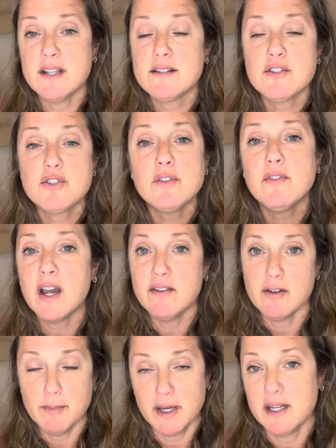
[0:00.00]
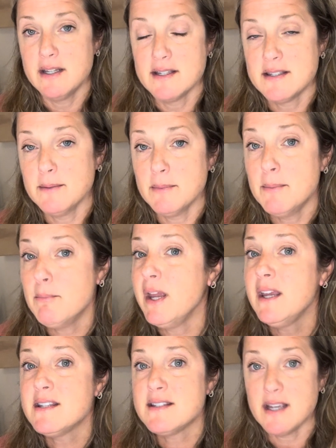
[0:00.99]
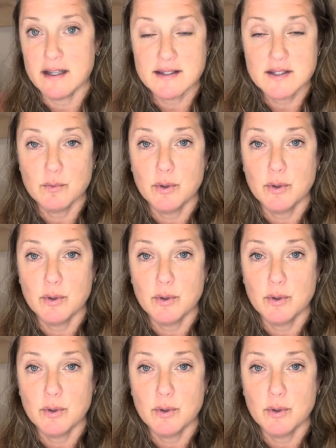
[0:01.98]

It's a survival mechanism. It makes sense.